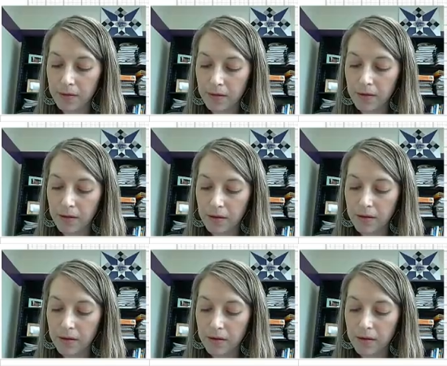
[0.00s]

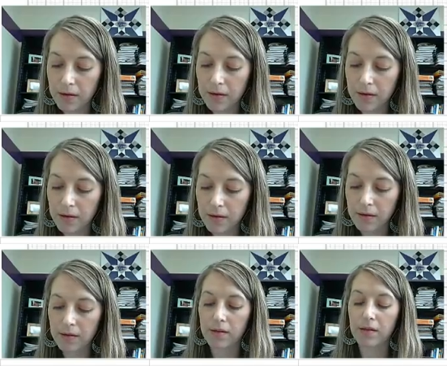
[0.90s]

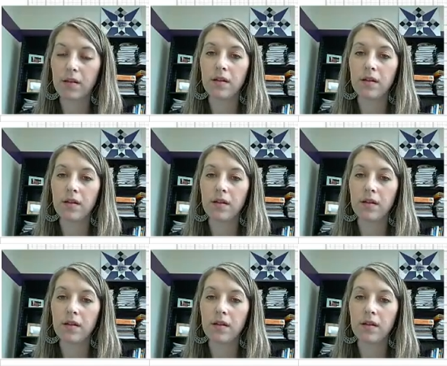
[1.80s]
Nobody speaks.